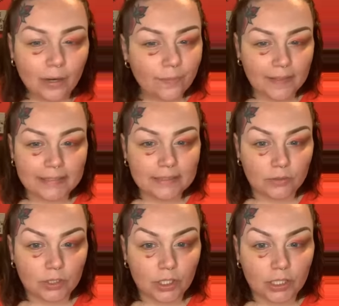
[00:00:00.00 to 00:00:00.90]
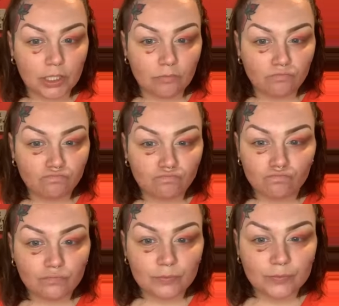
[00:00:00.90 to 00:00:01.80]
I don't think so, Tanya.
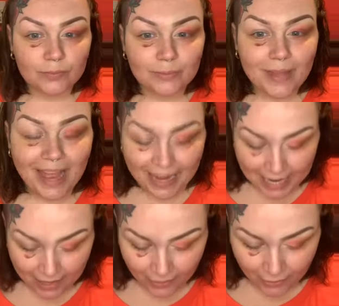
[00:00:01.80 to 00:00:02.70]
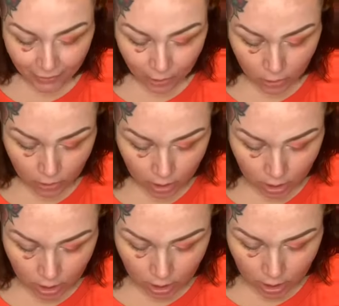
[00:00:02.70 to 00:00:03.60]
Hey, Heather.
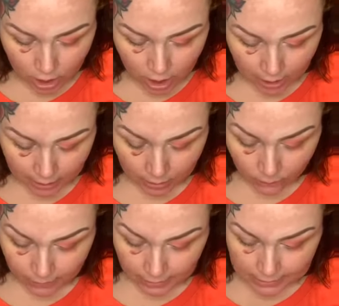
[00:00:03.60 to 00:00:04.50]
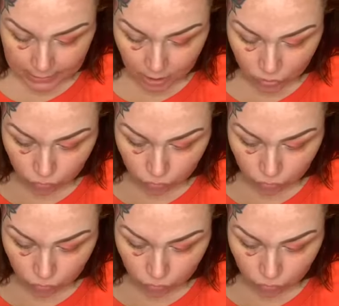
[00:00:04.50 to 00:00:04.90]
I don't think so.